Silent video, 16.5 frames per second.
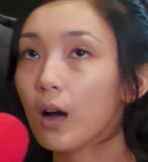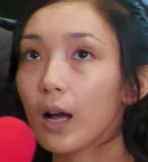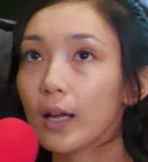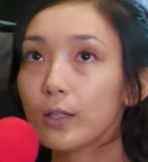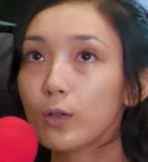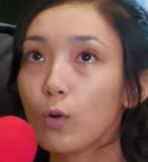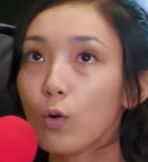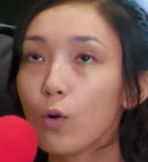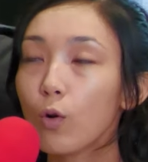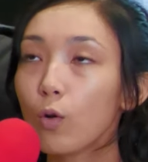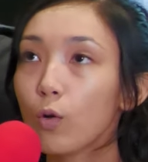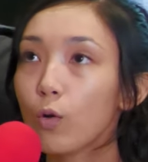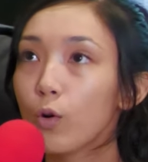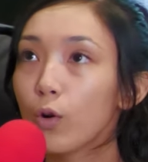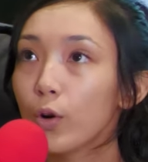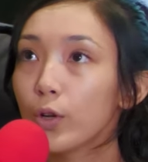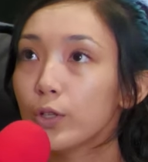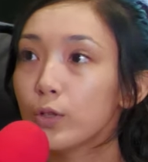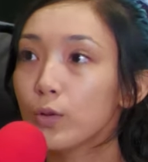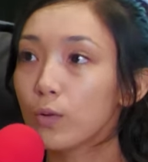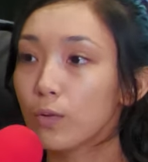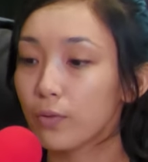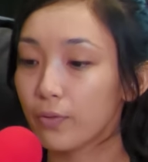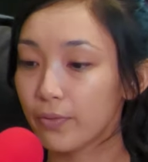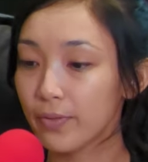Ayoko
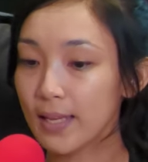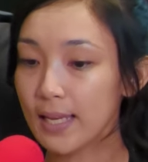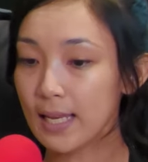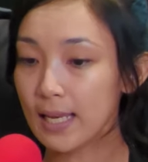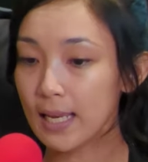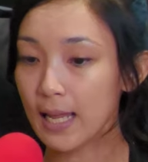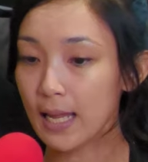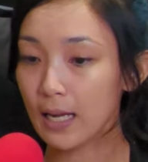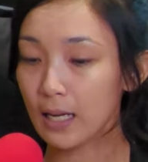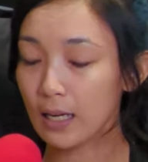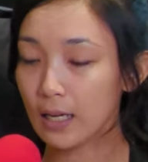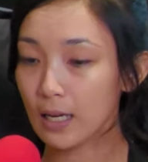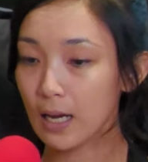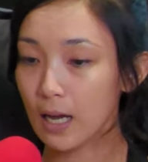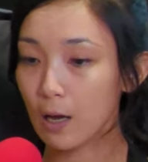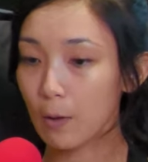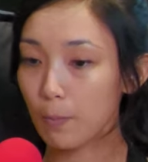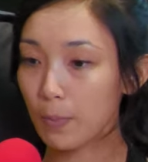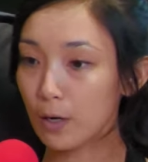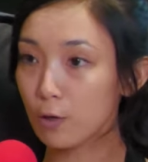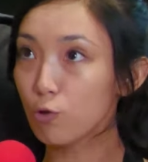yung feeling na kapag